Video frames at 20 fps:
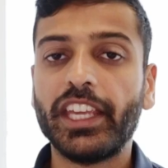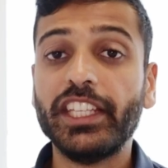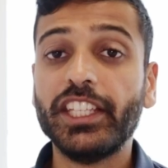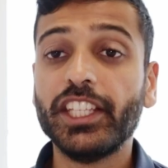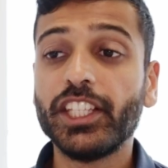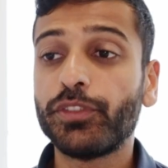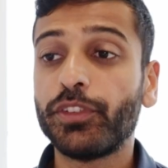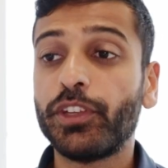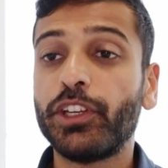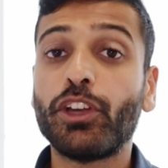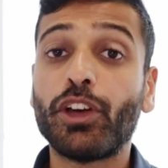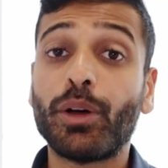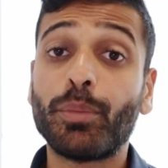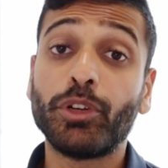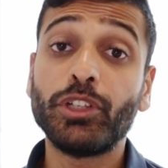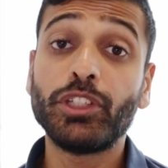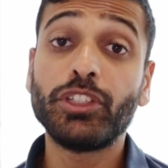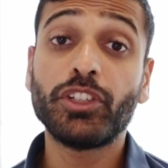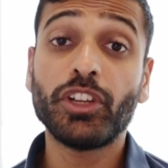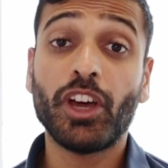In this video, I'm
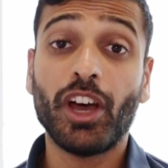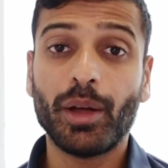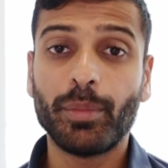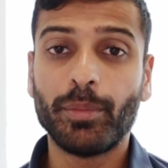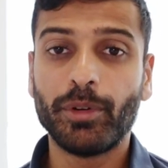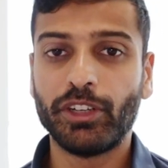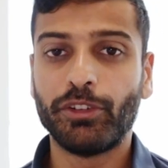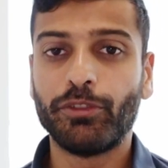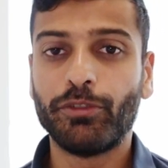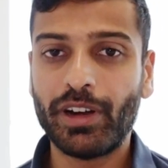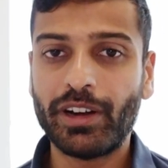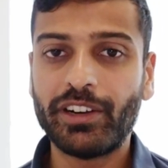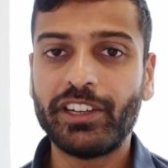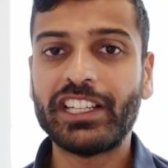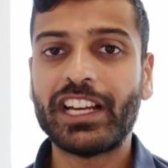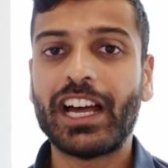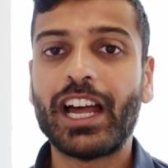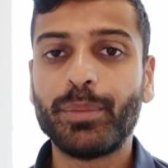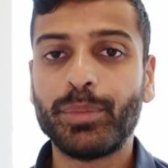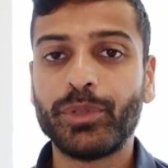going to talk about a
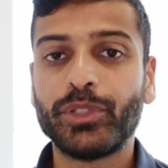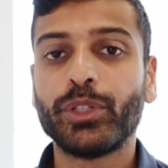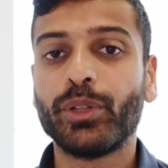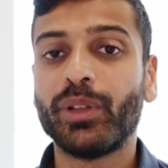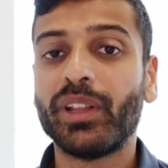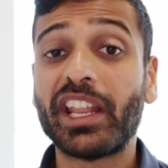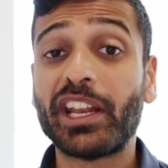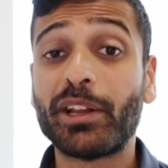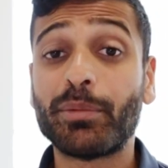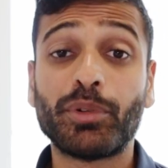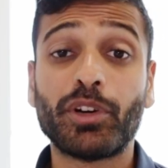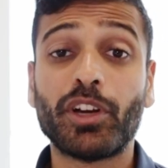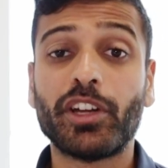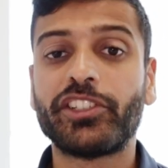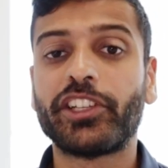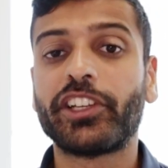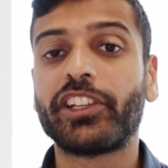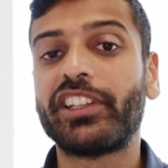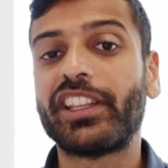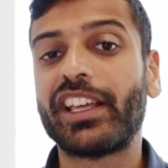very hyped Solana
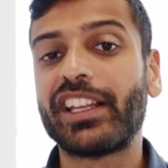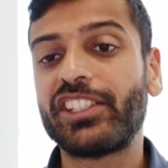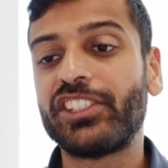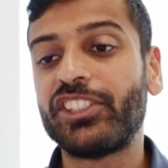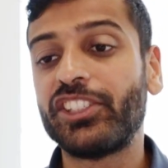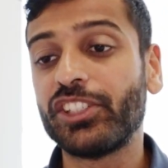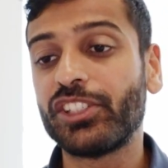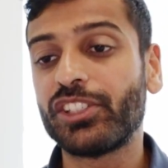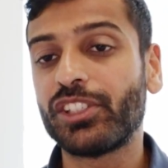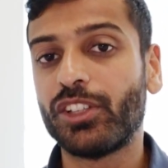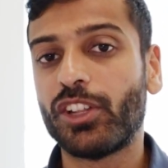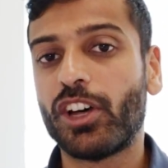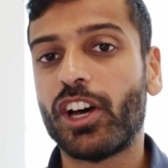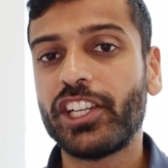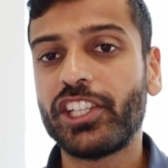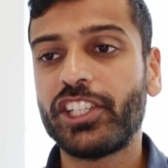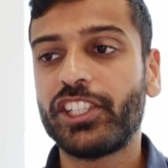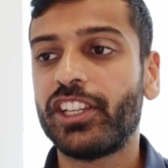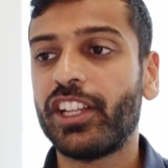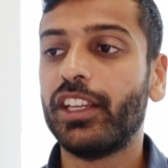project that's just
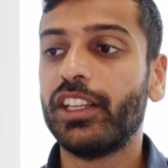launched.